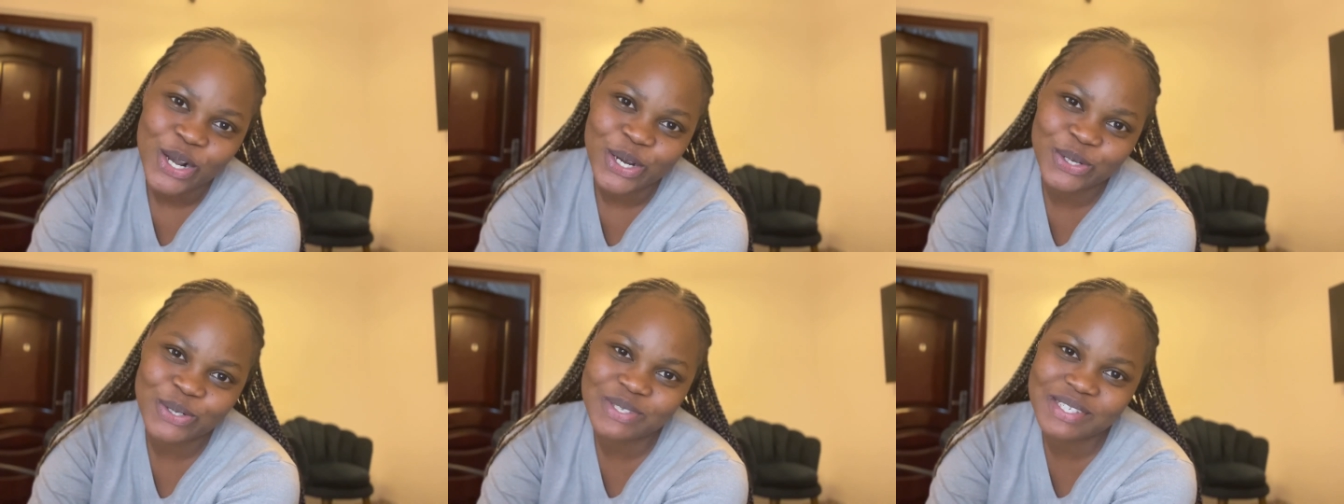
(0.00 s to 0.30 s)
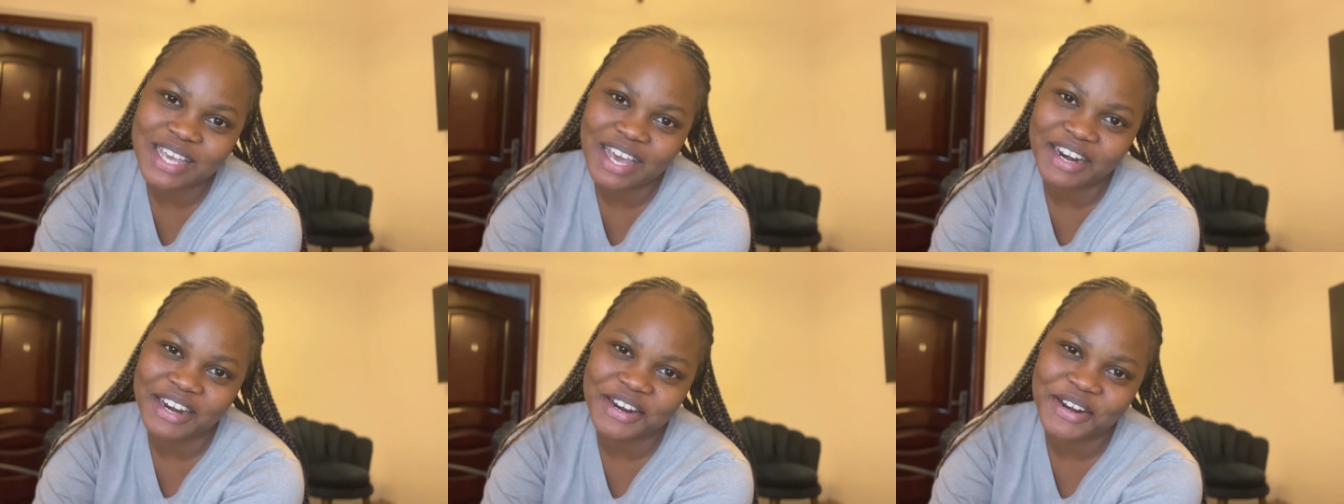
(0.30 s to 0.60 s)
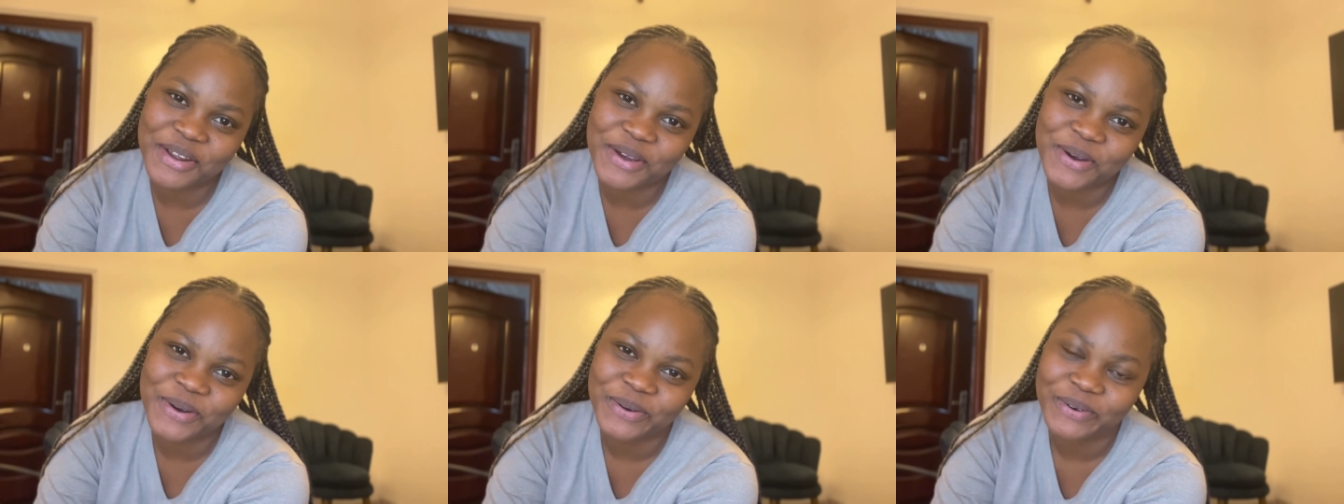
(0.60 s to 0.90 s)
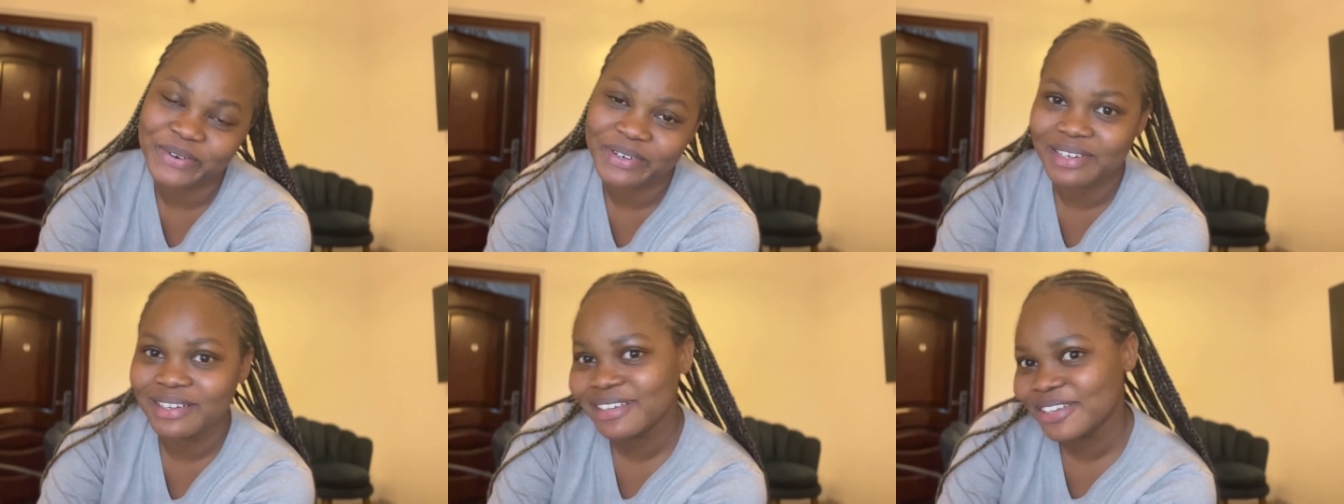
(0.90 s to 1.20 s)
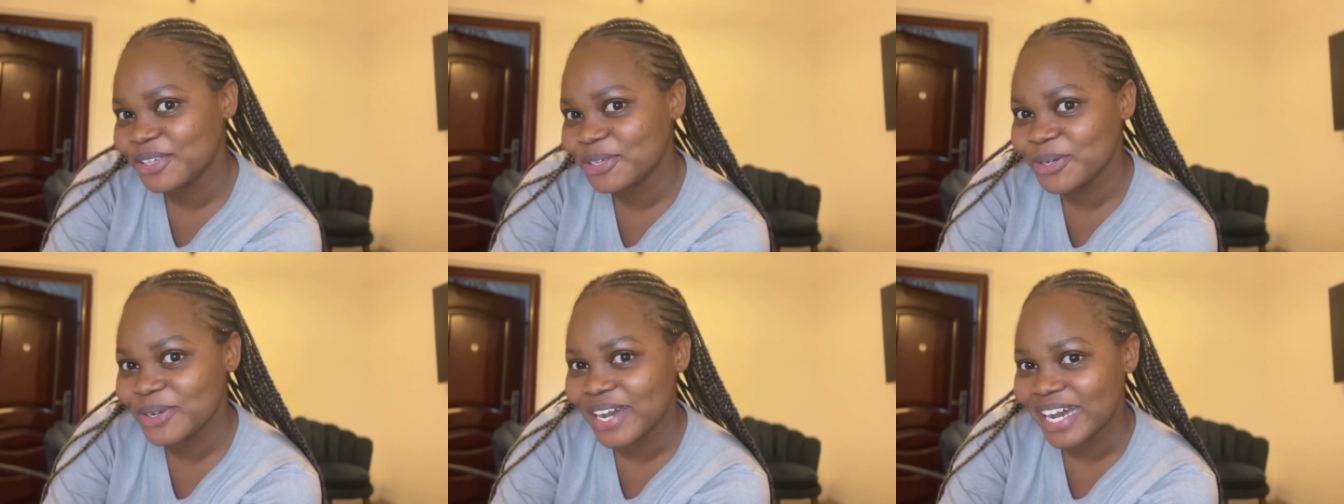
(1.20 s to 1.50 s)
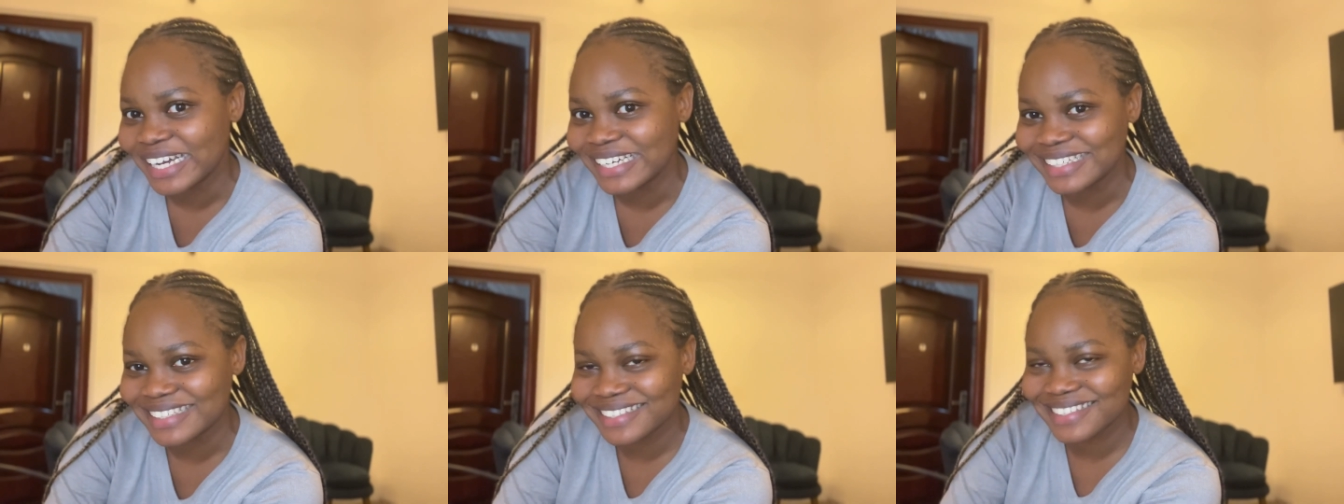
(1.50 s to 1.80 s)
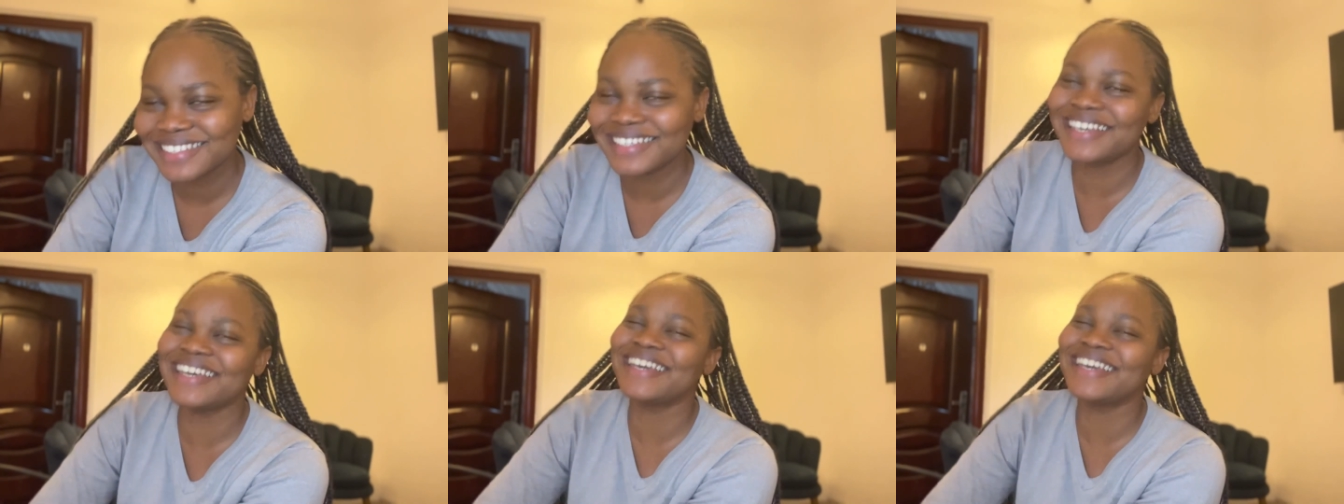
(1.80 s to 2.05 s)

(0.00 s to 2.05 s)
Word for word: Who's gonna know? You guys.